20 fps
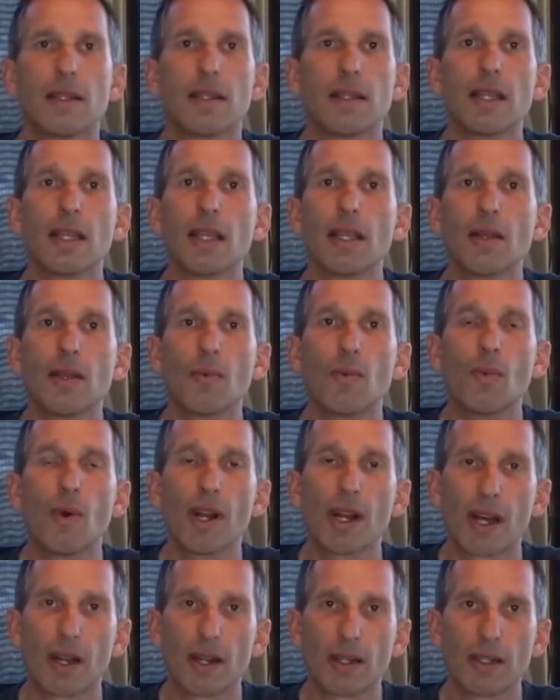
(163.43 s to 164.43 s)
The
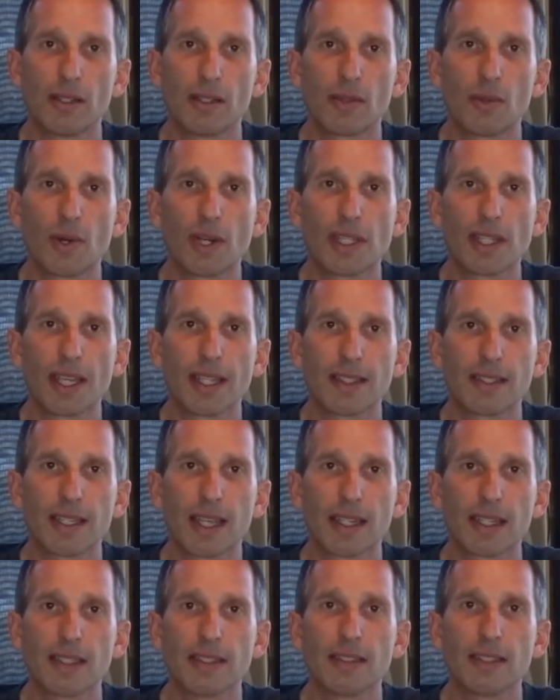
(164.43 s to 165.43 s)
128
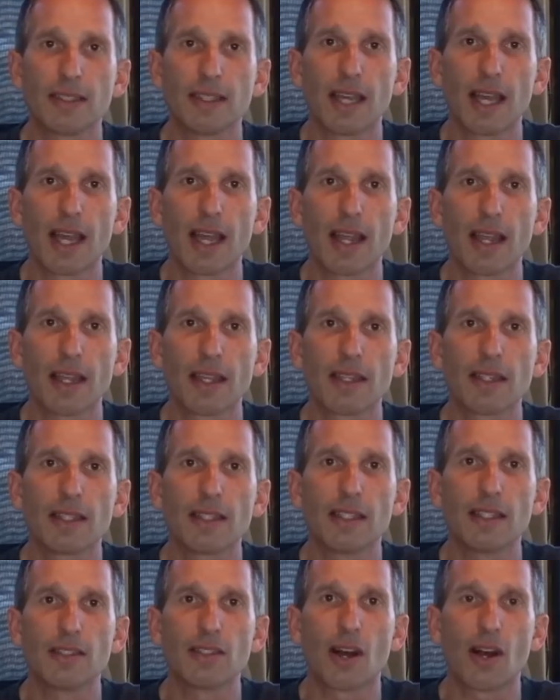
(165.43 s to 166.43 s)
second delay
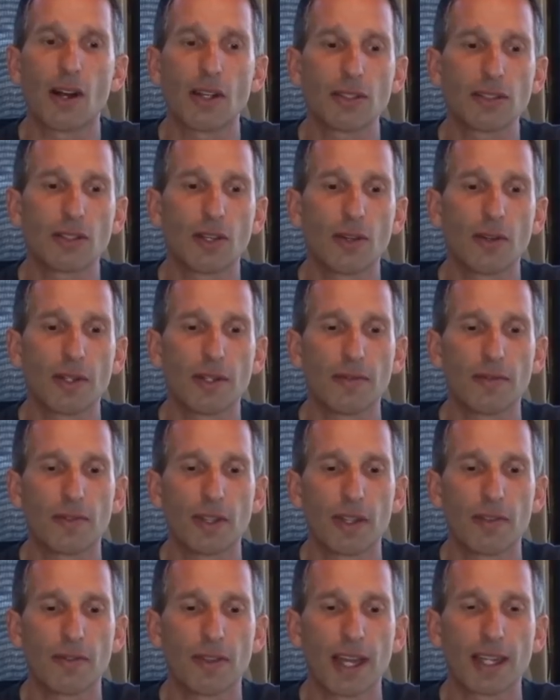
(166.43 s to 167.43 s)
is also in
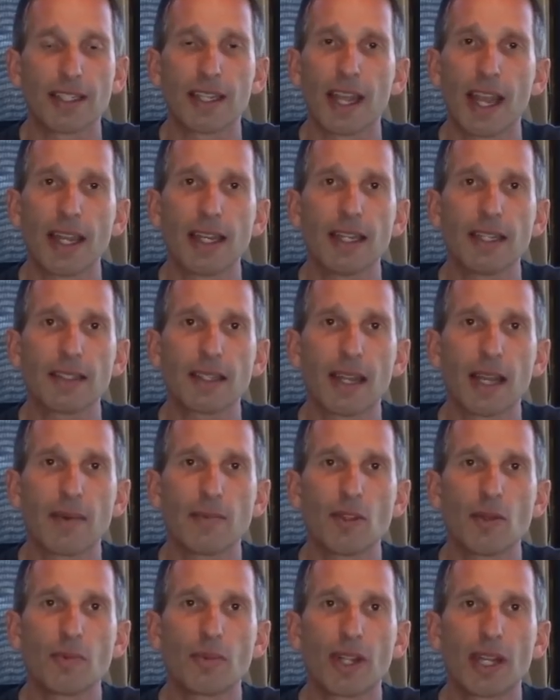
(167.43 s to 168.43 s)
effect
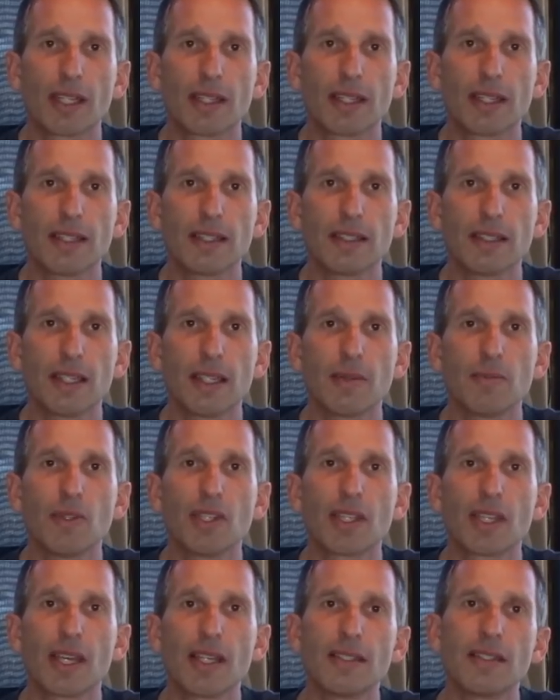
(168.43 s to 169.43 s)
anytime you plug this in
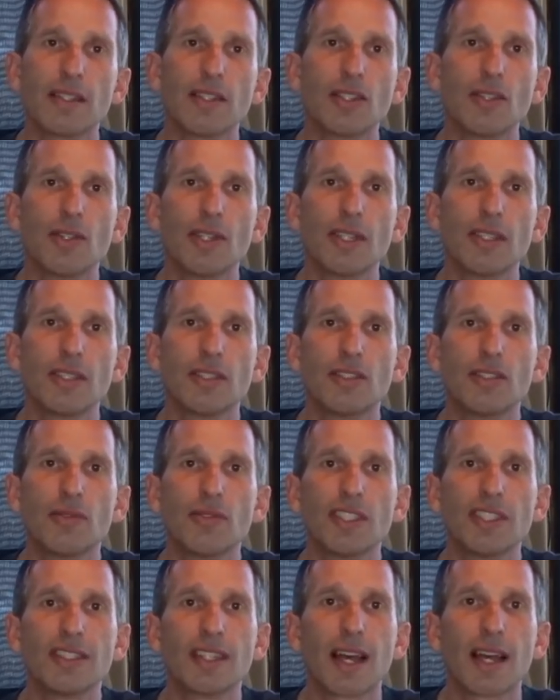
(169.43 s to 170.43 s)
because the unit is
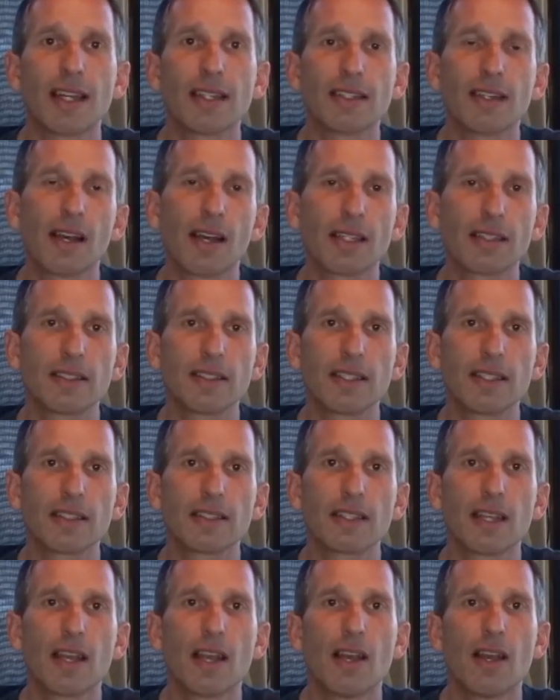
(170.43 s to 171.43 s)
doing
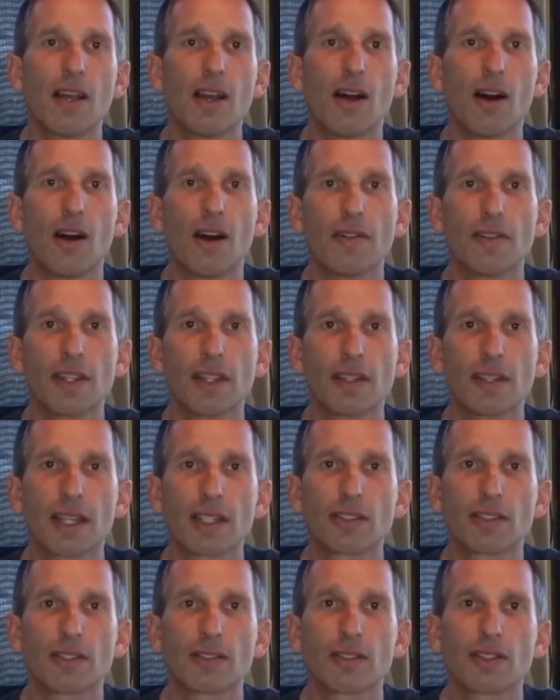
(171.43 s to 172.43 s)
diagnostics on the
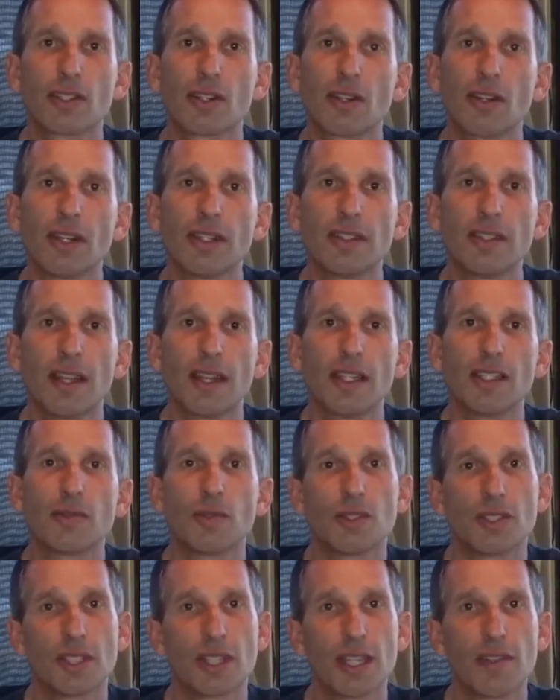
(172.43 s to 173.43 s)
electrical current that it's
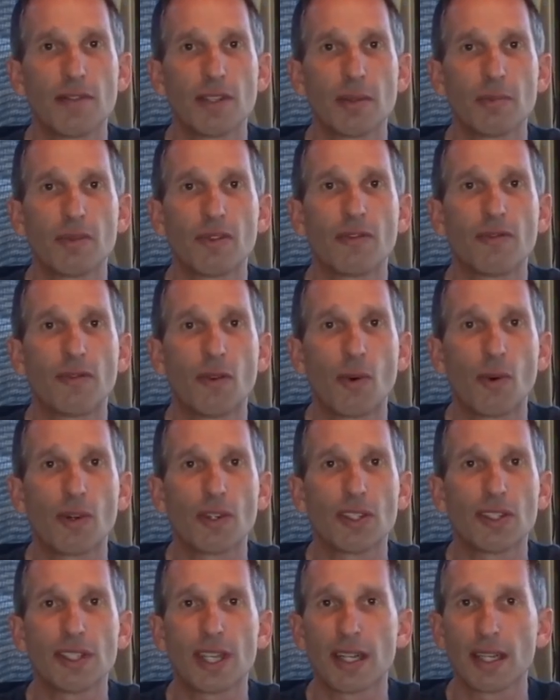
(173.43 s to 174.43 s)
receiving
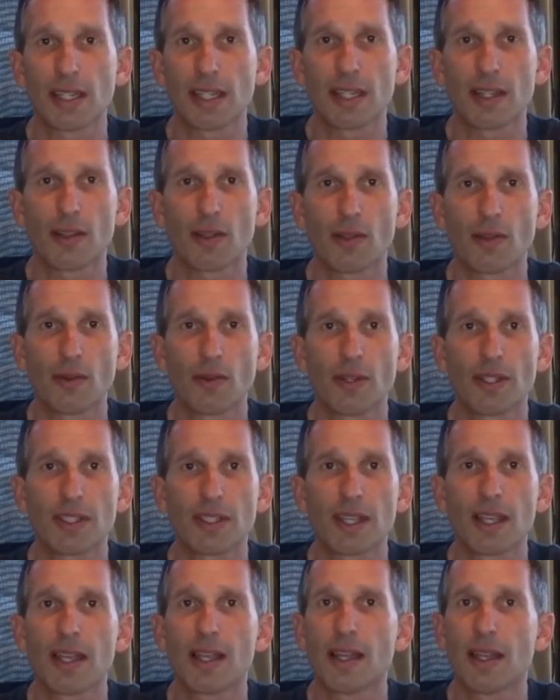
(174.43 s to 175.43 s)
before sending it through
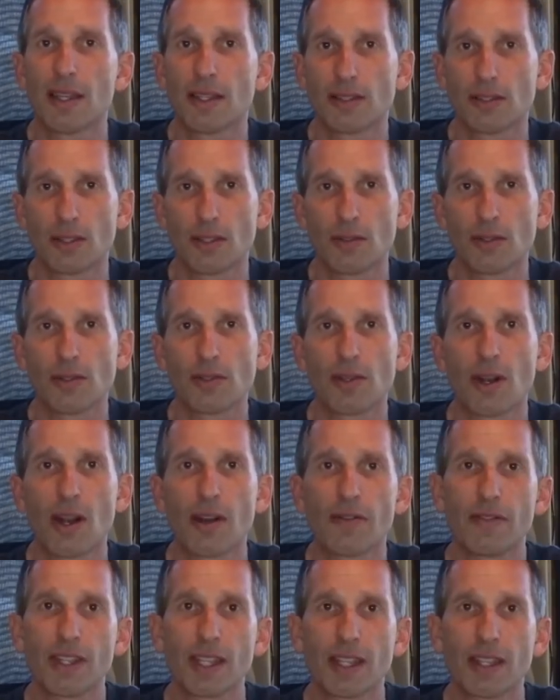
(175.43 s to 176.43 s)
it to your
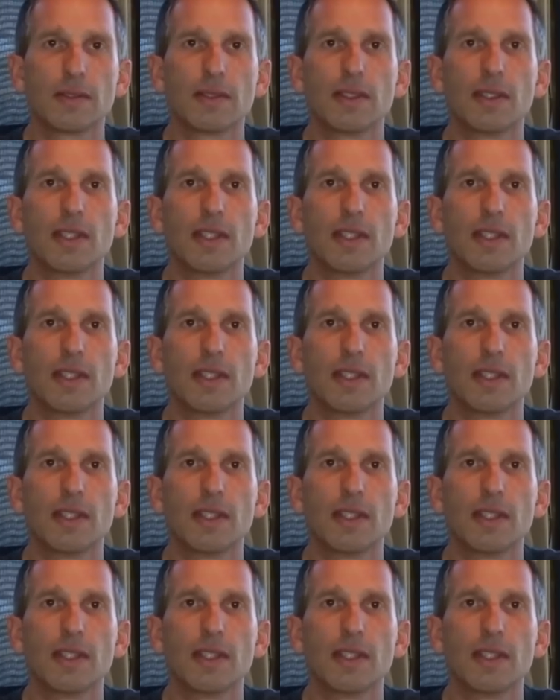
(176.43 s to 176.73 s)
RV.